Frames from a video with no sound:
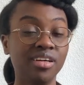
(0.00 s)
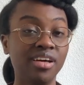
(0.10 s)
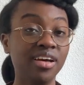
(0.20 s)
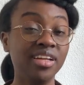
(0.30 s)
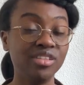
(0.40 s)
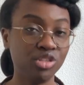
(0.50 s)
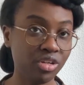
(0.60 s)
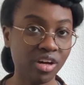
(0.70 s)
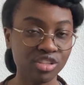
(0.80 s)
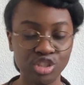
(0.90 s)
an
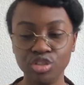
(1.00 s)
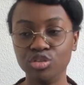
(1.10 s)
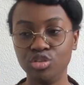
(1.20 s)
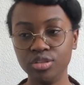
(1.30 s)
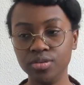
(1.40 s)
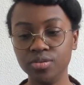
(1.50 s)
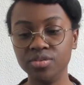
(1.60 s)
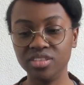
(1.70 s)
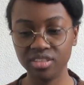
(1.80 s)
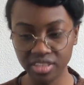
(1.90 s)
introduction to
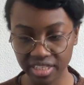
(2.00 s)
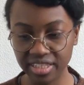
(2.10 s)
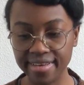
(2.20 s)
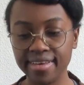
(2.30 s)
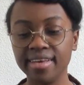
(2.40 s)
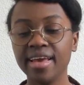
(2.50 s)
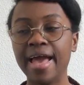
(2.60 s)
knitting